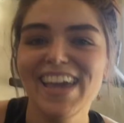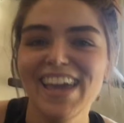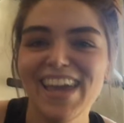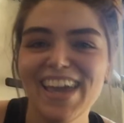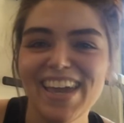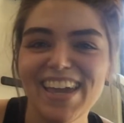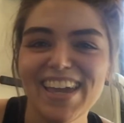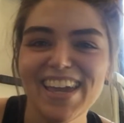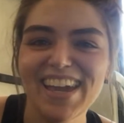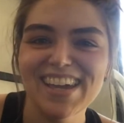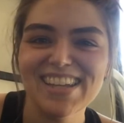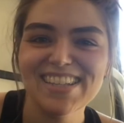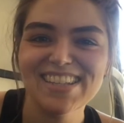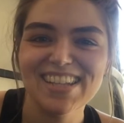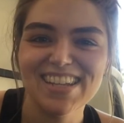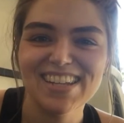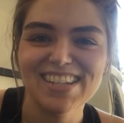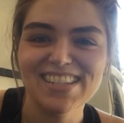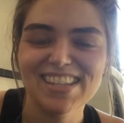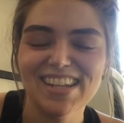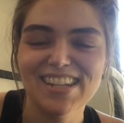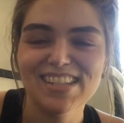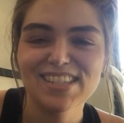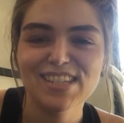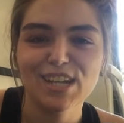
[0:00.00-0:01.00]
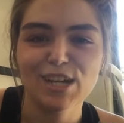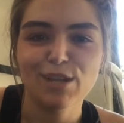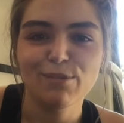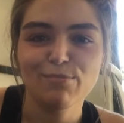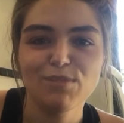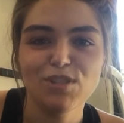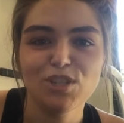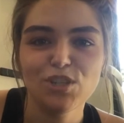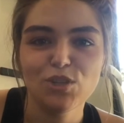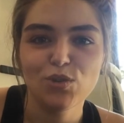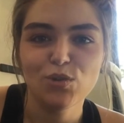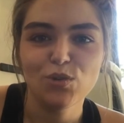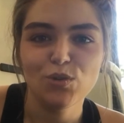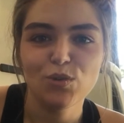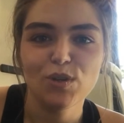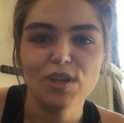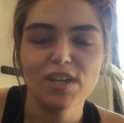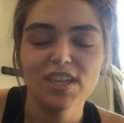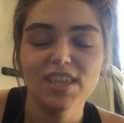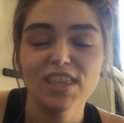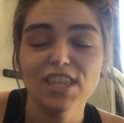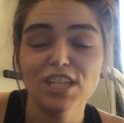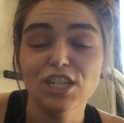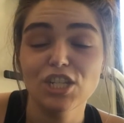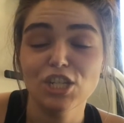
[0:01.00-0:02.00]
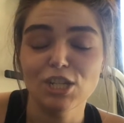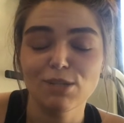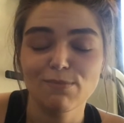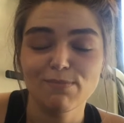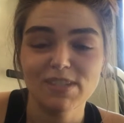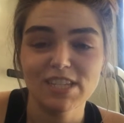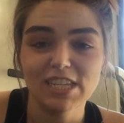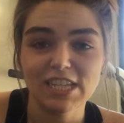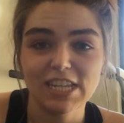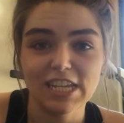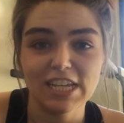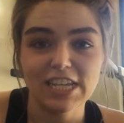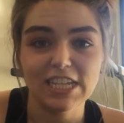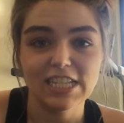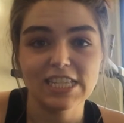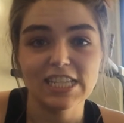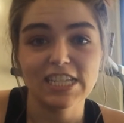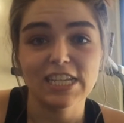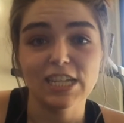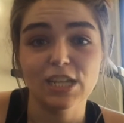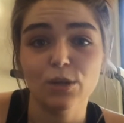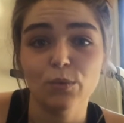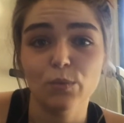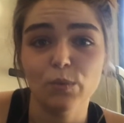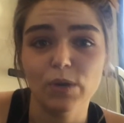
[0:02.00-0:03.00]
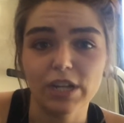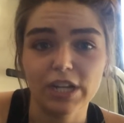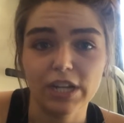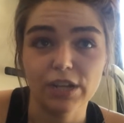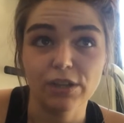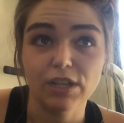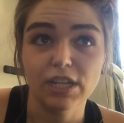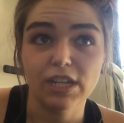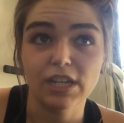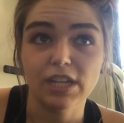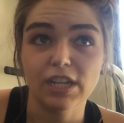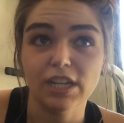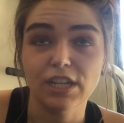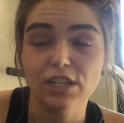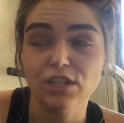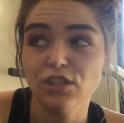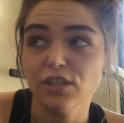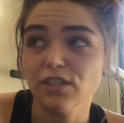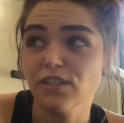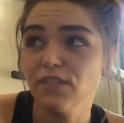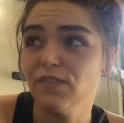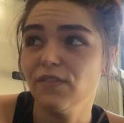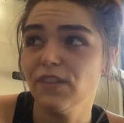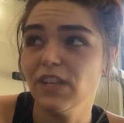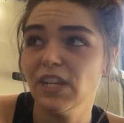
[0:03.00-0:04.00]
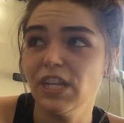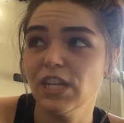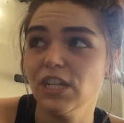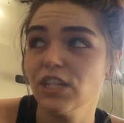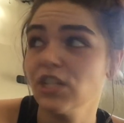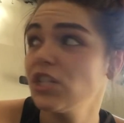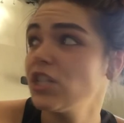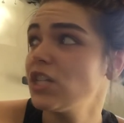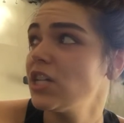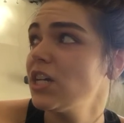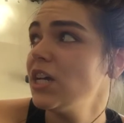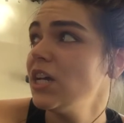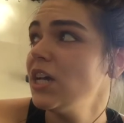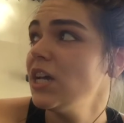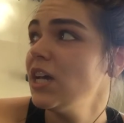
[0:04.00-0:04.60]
Hey guys, I decided to come to the gym today to get a workout in. I just finished.